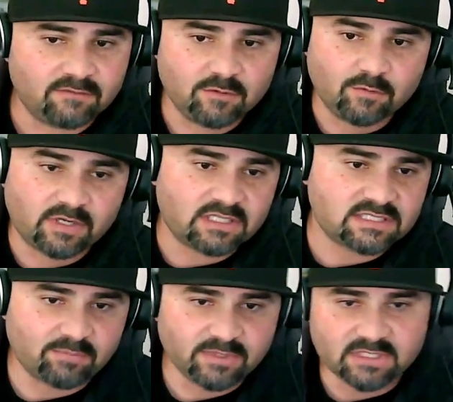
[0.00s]
If you wanted to
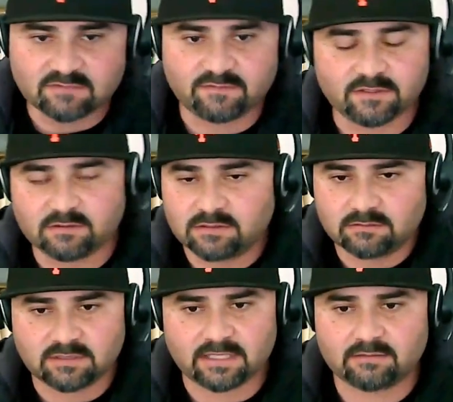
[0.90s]
step in this field,
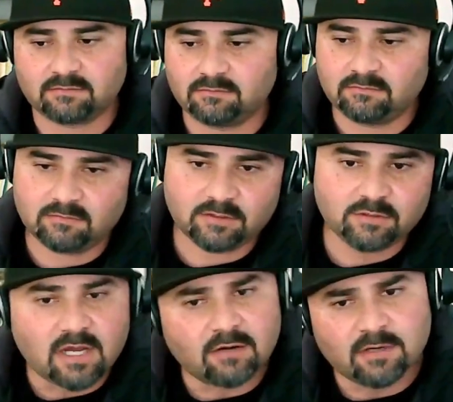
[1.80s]
like, you
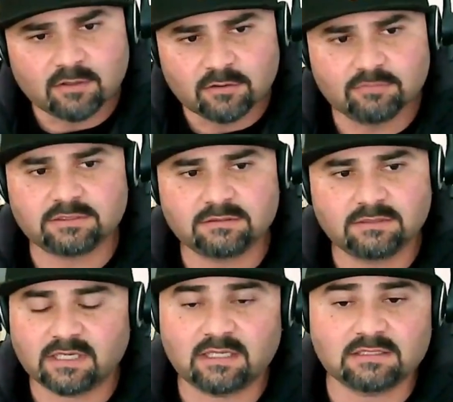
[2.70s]
know how to run groups.
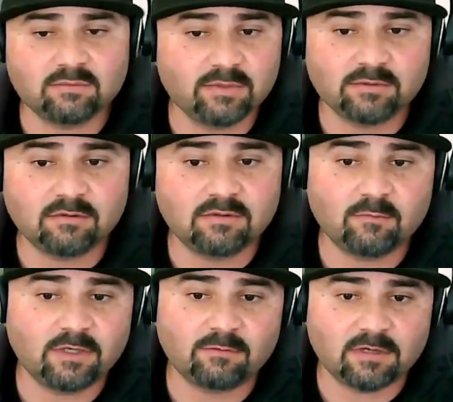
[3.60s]
Like some people don't
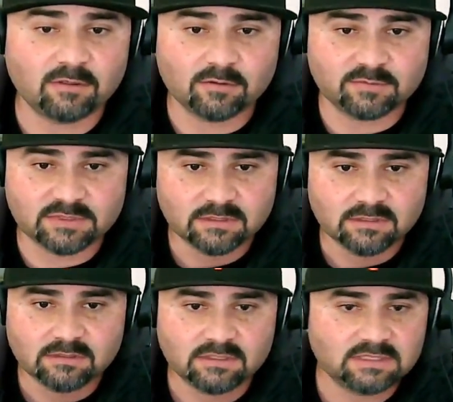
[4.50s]
want to run groups.
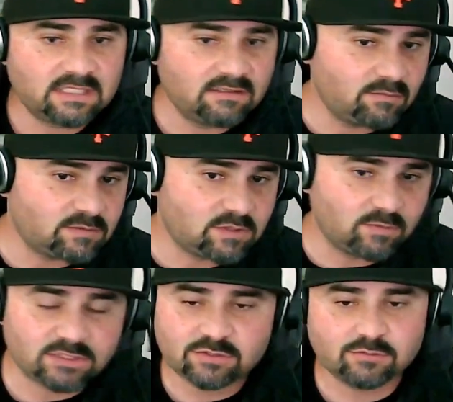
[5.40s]
This is giving them so
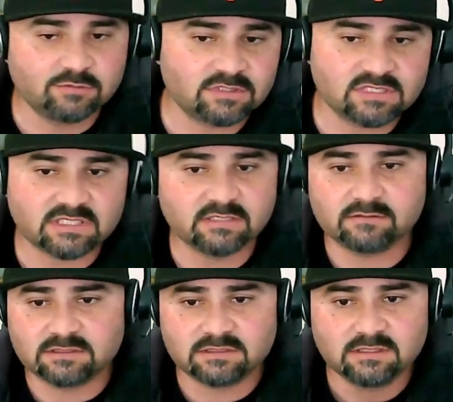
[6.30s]
much tools and
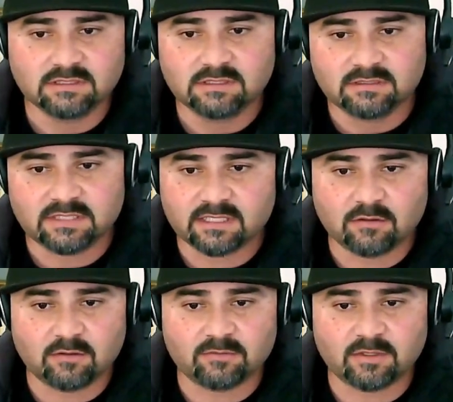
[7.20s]
skills. They can
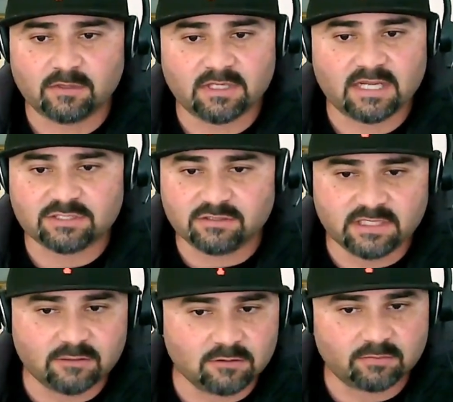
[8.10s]
go up there and run an
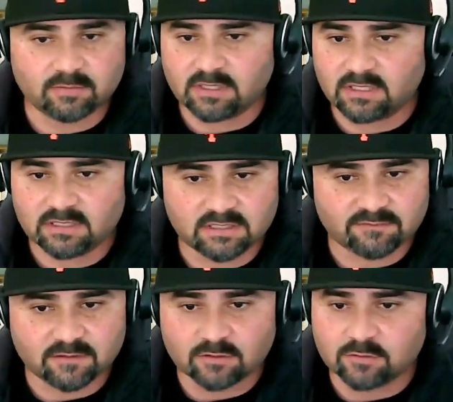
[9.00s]
SUD group,
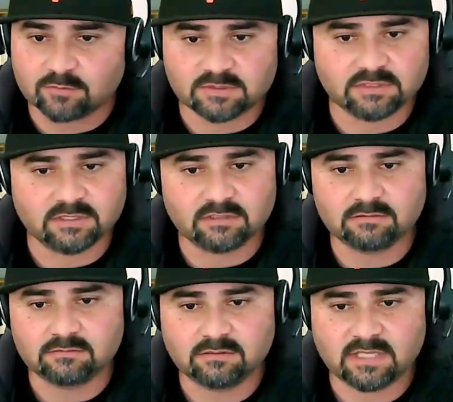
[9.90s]
different groups,
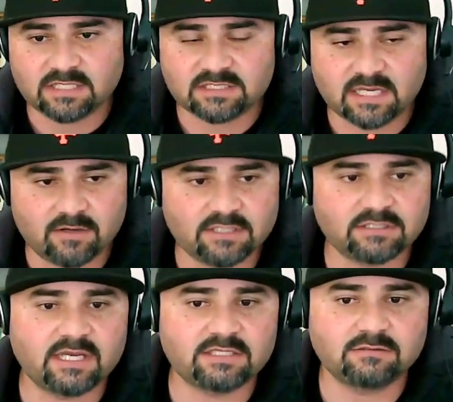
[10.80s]

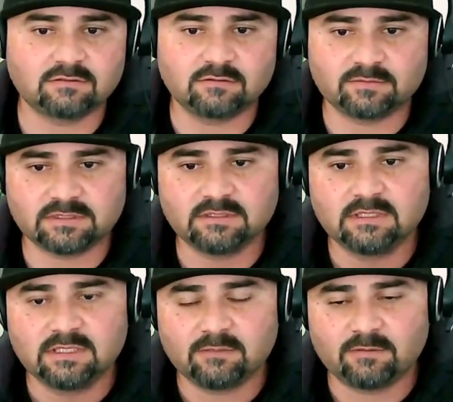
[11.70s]
psychoeducational groups
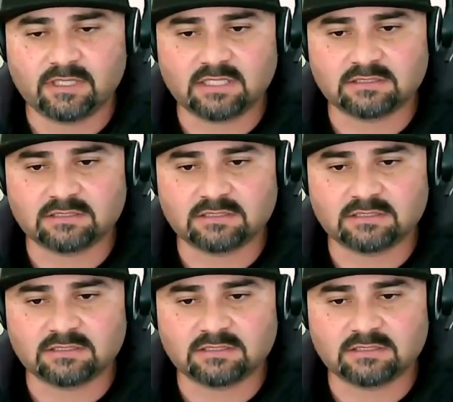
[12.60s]
and whatnot.